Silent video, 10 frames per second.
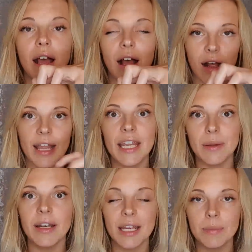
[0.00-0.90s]
are
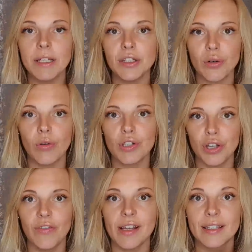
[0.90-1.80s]
enabling your
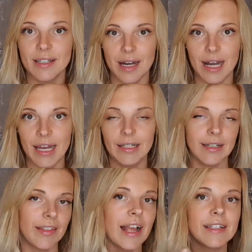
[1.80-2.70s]
cervix to dilate.
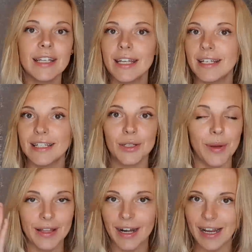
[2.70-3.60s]
That's the easiest
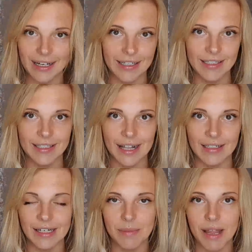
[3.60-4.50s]
way that I can
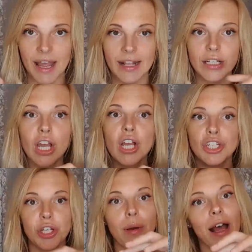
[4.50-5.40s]
understand it in my head.
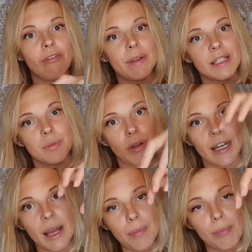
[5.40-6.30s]
So you have muscles
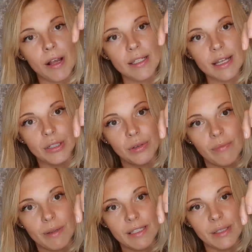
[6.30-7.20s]
working upwards and you have
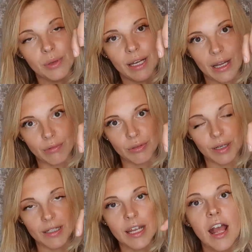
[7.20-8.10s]
muscles working
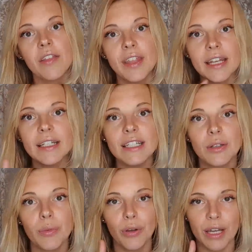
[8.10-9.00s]
outward. They need
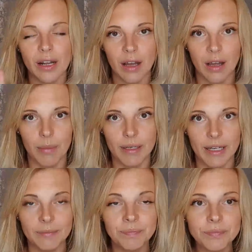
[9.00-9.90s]
to work in
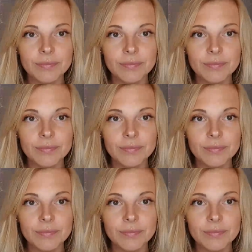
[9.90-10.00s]
harmony,